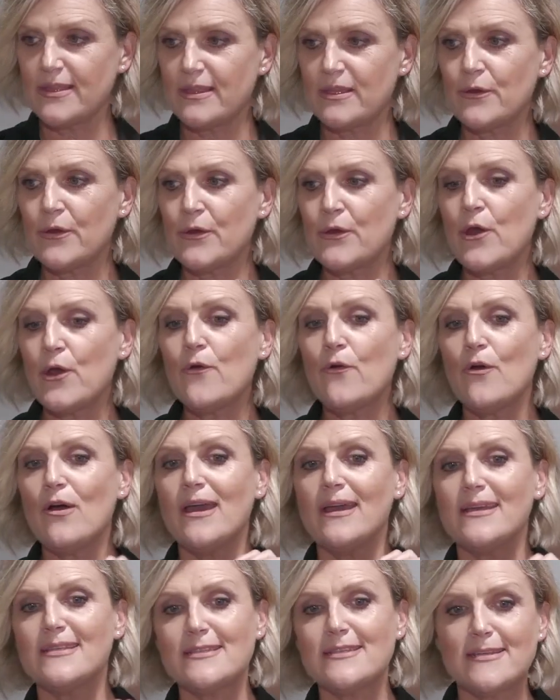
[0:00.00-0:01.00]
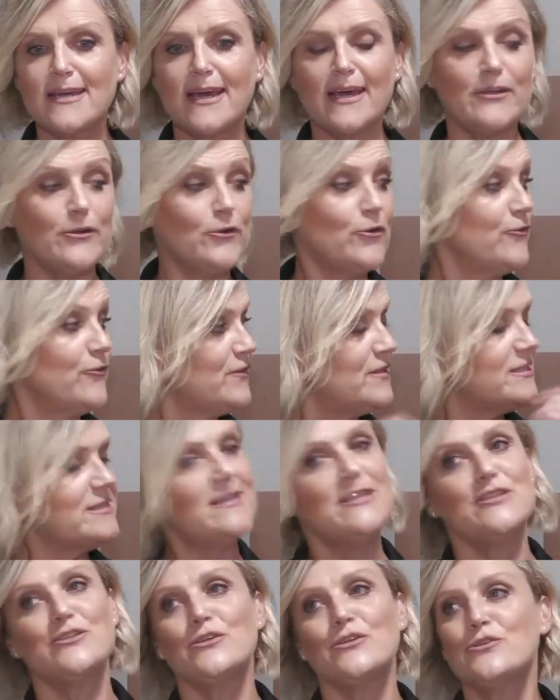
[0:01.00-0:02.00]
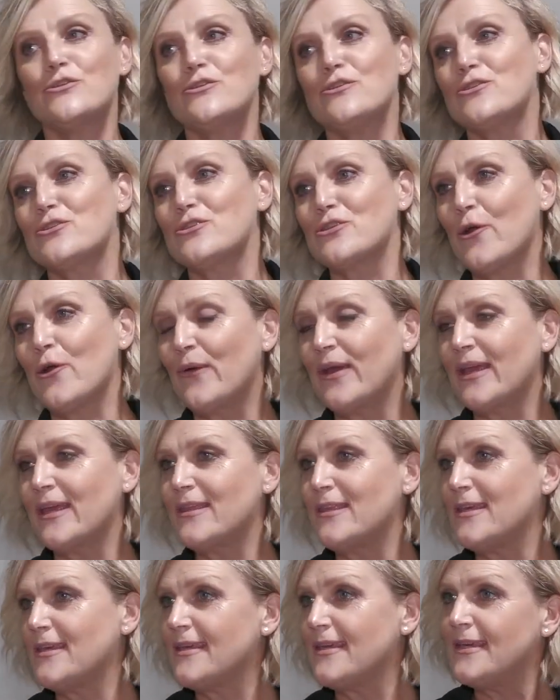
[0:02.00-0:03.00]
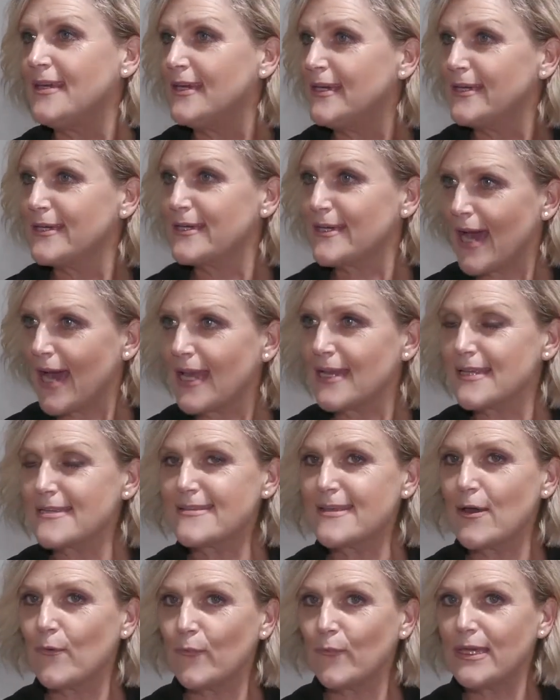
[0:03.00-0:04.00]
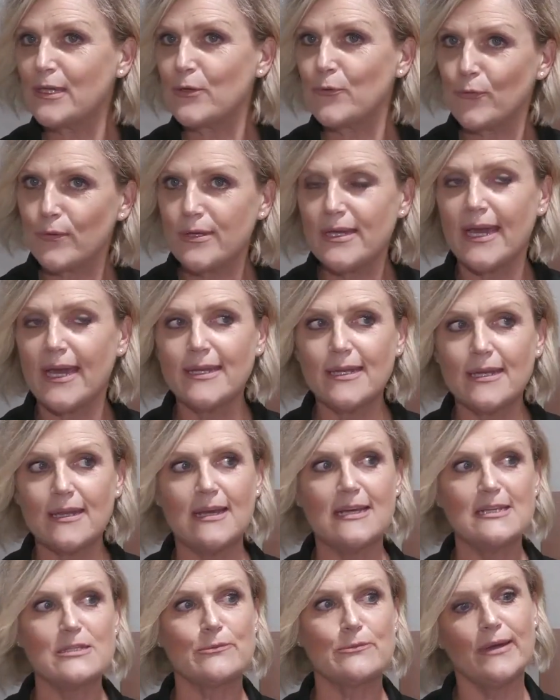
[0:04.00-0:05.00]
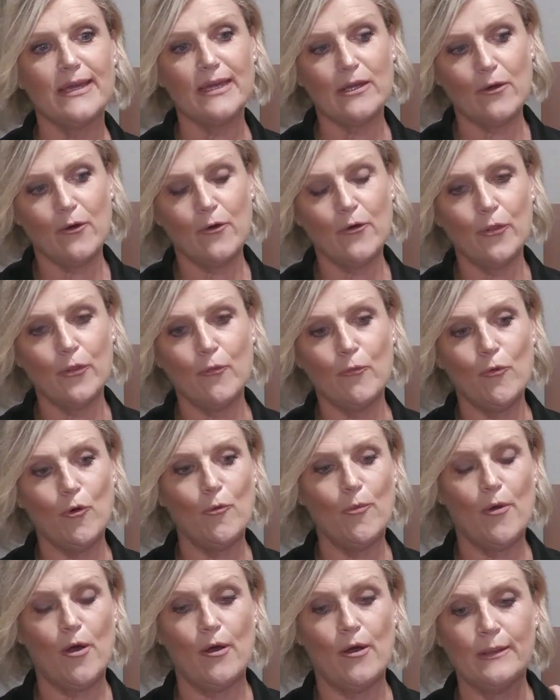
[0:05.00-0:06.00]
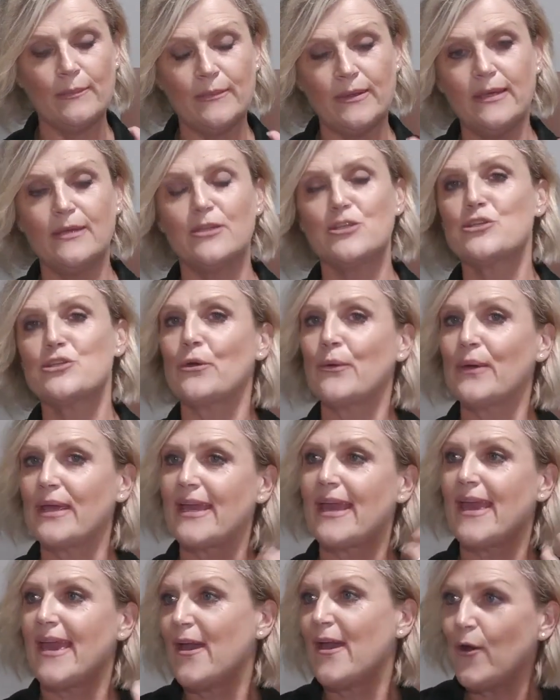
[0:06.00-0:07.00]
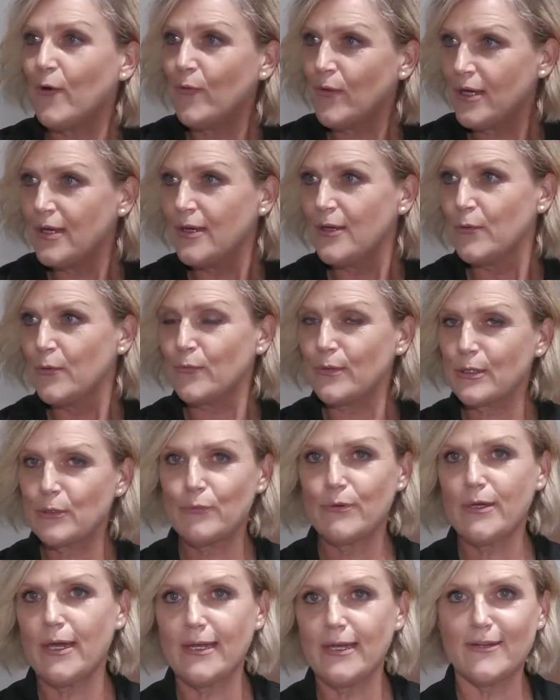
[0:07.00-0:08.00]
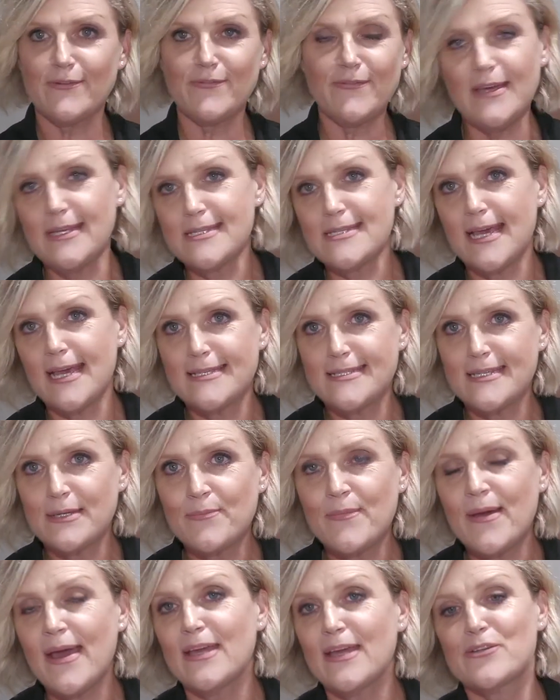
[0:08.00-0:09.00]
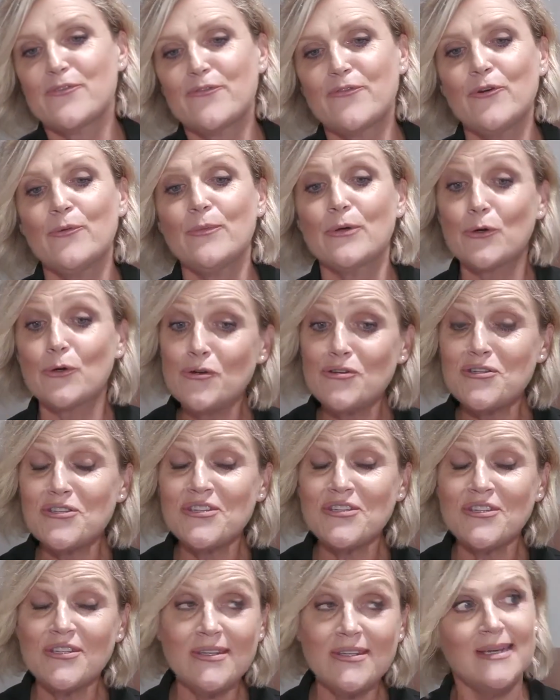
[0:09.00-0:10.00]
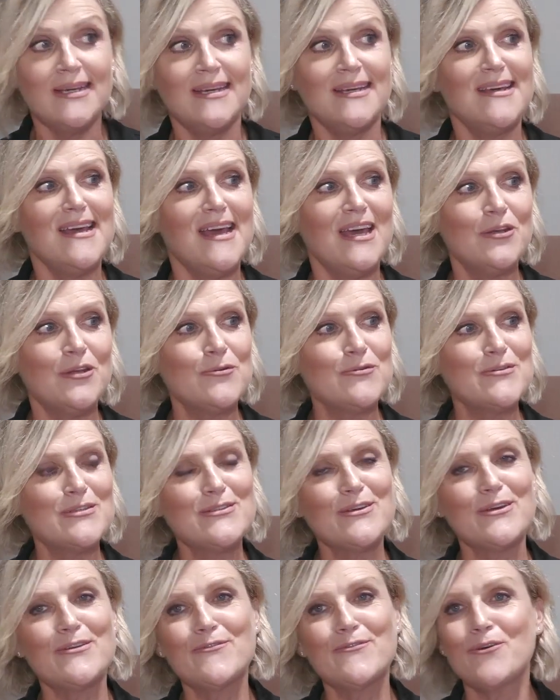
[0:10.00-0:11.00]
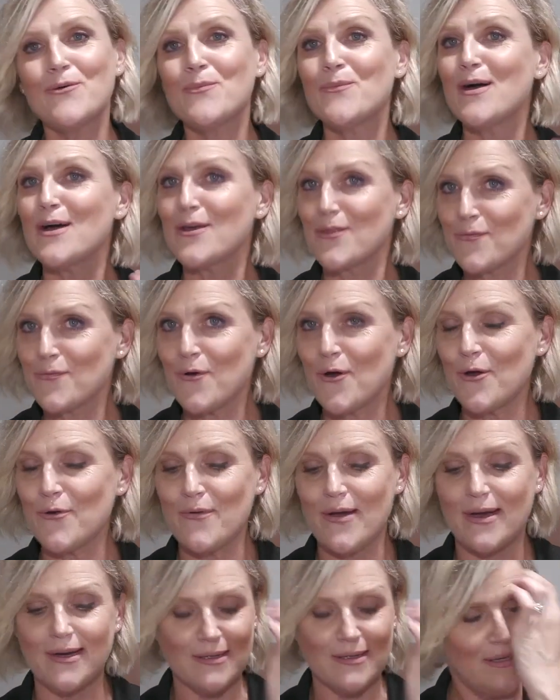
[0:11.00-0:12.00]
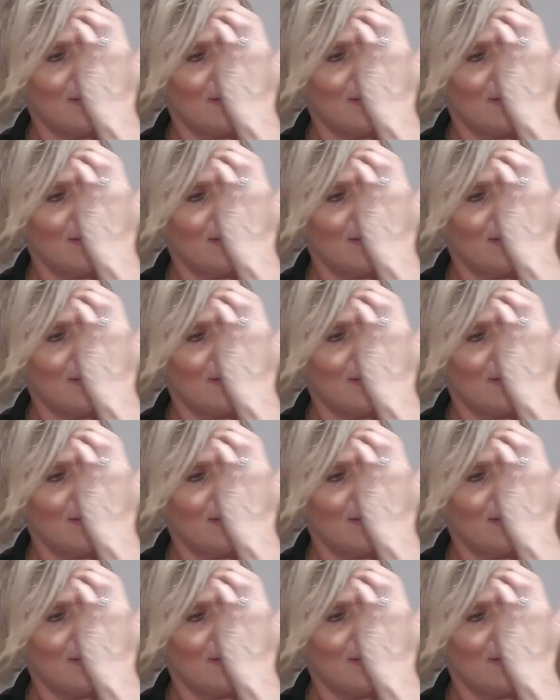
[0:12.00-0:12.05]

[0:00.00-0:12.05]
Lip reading: and I know I started off the session showing the colours that we created last week on the wall behind me and showing how we created a fantastic match from a cushion and also from a throw rug.